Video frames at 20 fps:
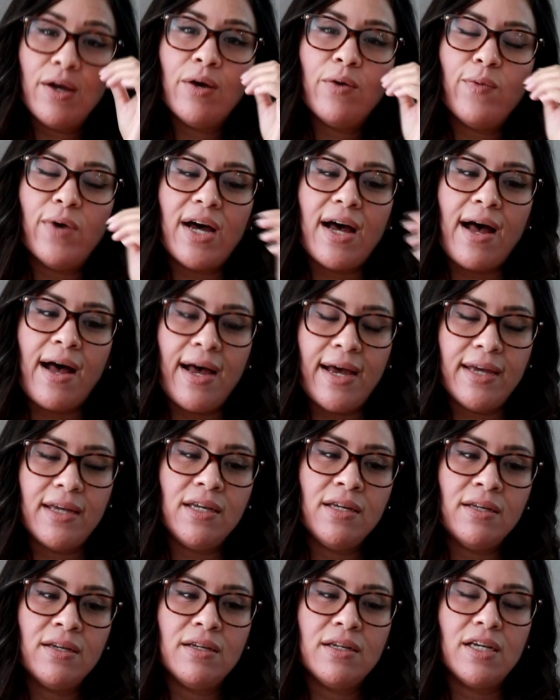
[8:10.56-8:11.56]
What
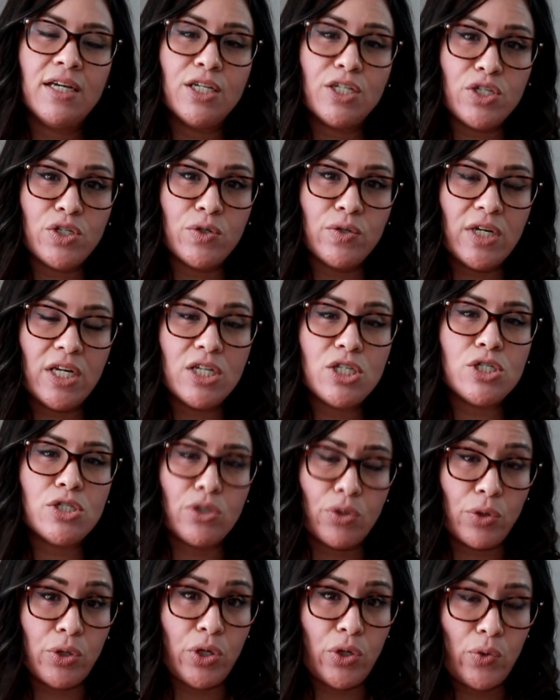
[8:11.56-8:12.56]
I can do is
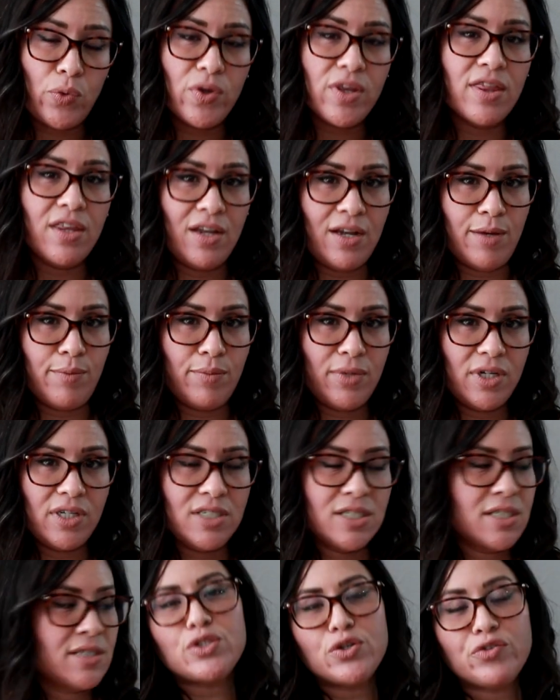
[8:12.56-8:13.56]
show you the
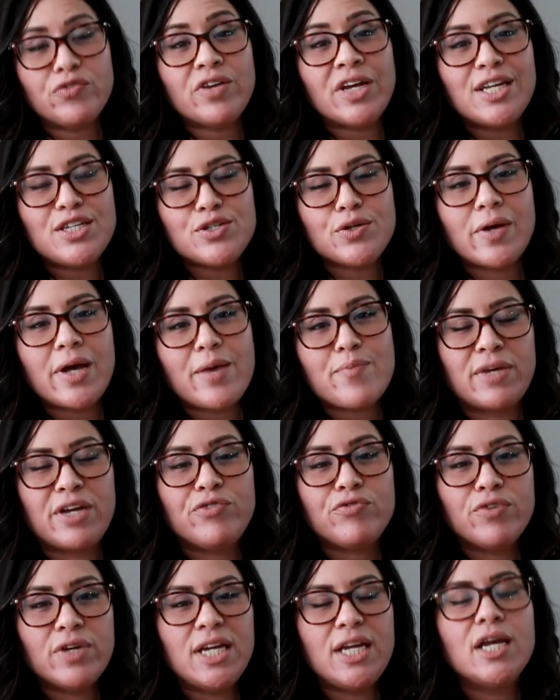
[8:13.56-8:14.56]
numbers. Don't forget to grab my
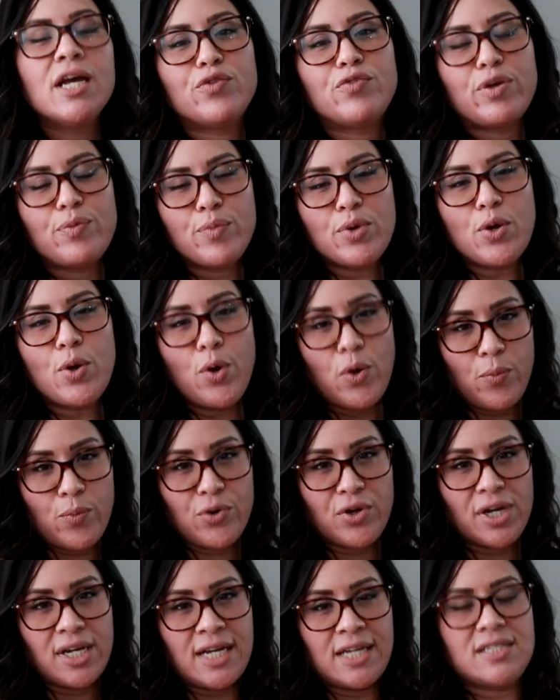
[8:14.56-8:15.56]
free November Home
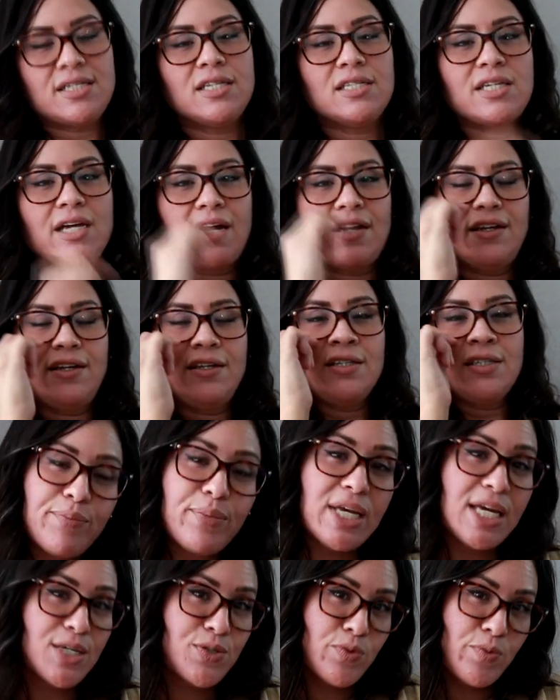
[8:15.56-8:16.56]
Organizing Challenge,
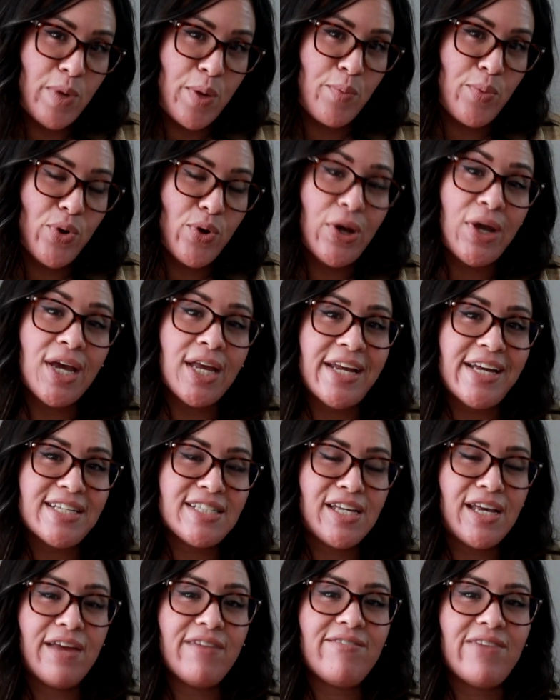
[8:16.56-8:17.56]
because remember,
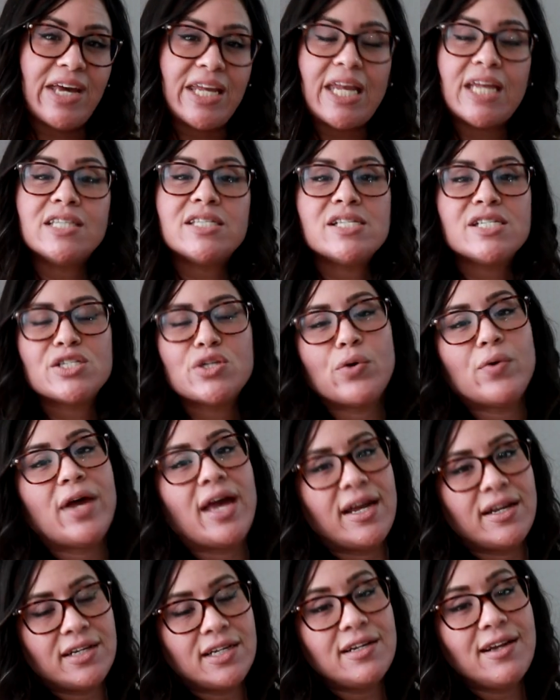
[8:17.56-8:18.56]
organizing and finances go
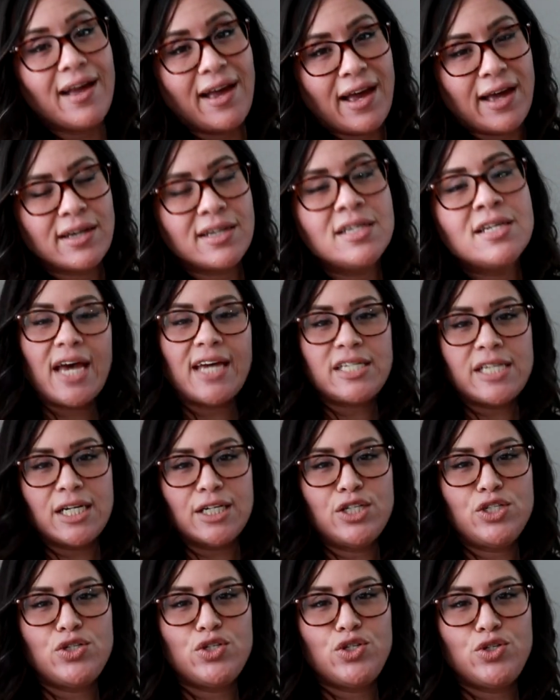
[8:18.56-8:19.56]
hand in hand. I
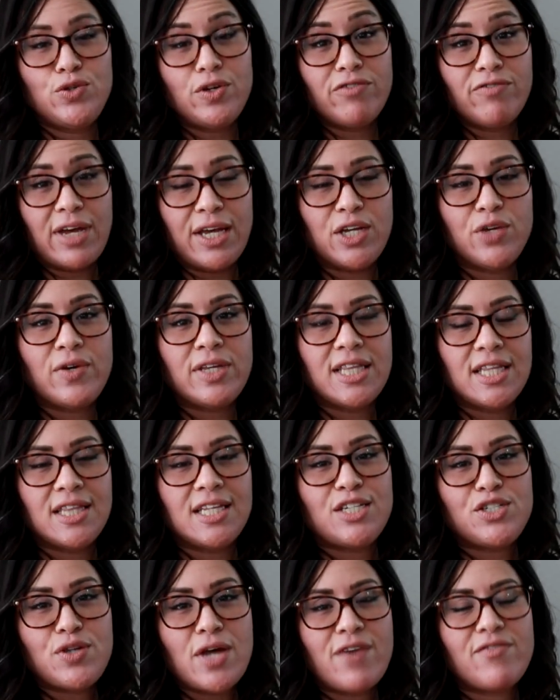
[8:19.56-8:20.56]
challenge you to evaluate the
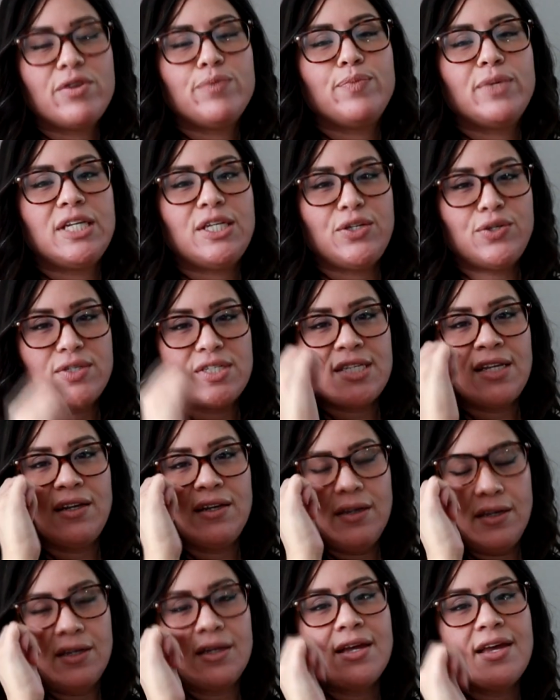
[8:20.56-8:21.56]
things you haven't been
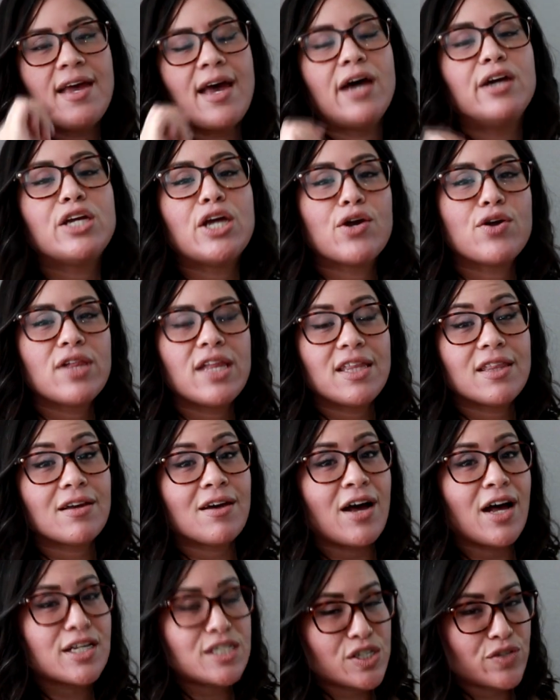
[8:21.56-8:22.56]
using and calculate the
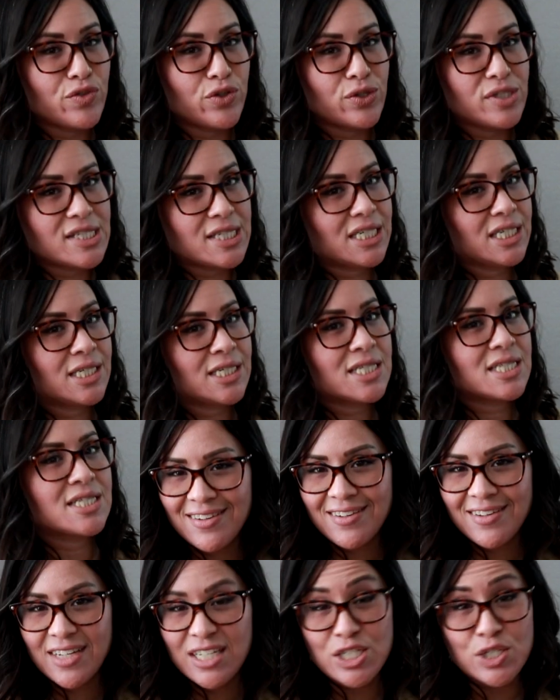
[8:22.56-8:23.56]
cost of those things.
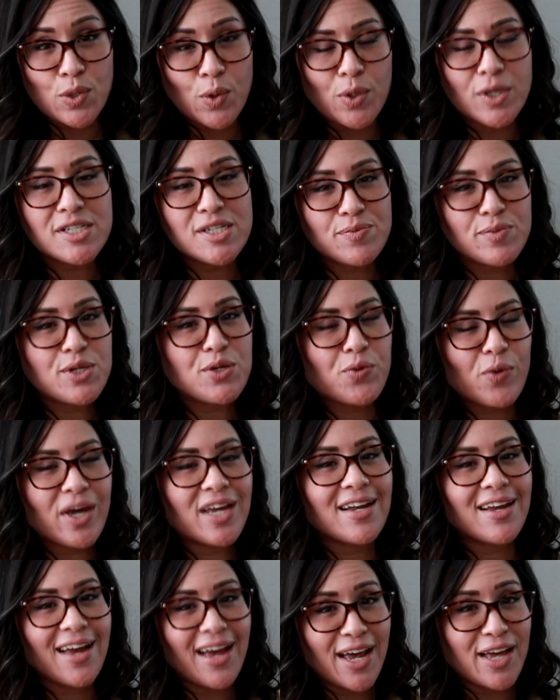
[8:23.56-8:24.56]
It's going to be
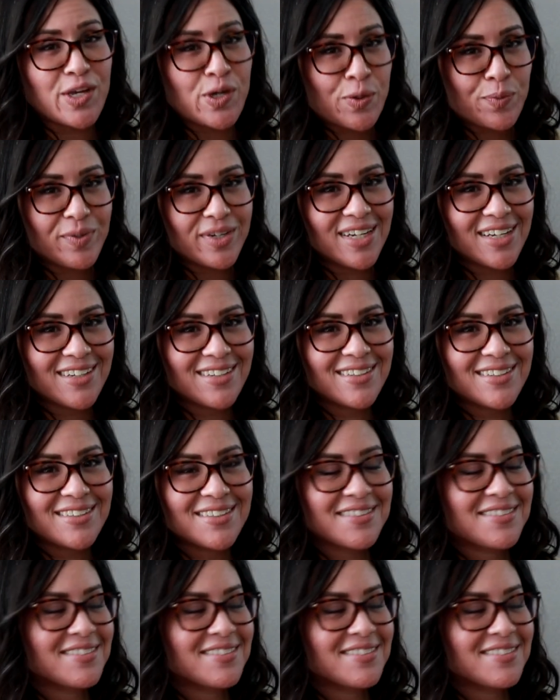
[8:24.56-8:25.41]
quite eye-opening.